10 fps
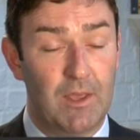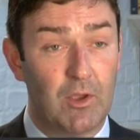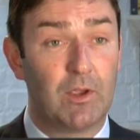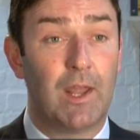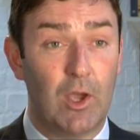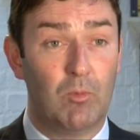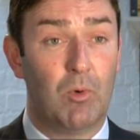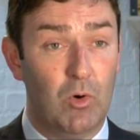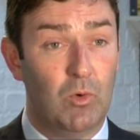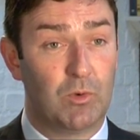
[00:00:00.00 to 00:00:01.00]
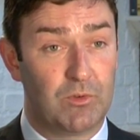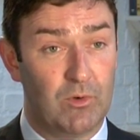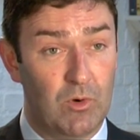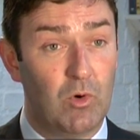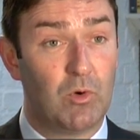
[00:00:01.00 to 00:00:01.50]
that can help halt
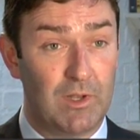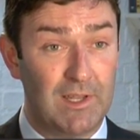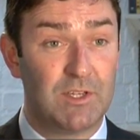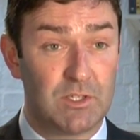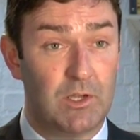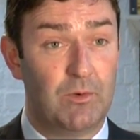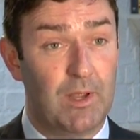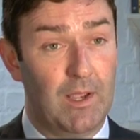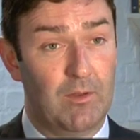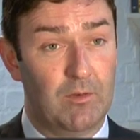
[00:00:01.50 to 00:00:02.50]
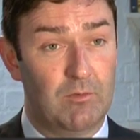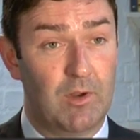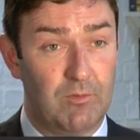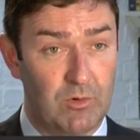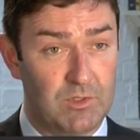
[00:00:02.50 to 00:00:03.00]
or at least slow down
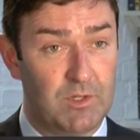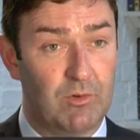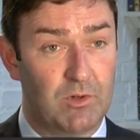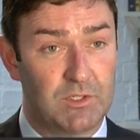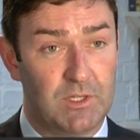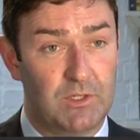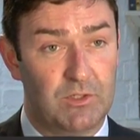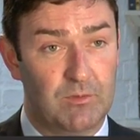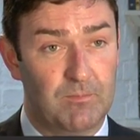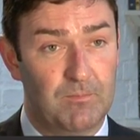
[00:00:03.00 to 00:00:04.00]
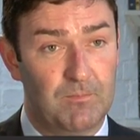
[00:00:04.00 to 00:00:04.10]
rainforest deforestation.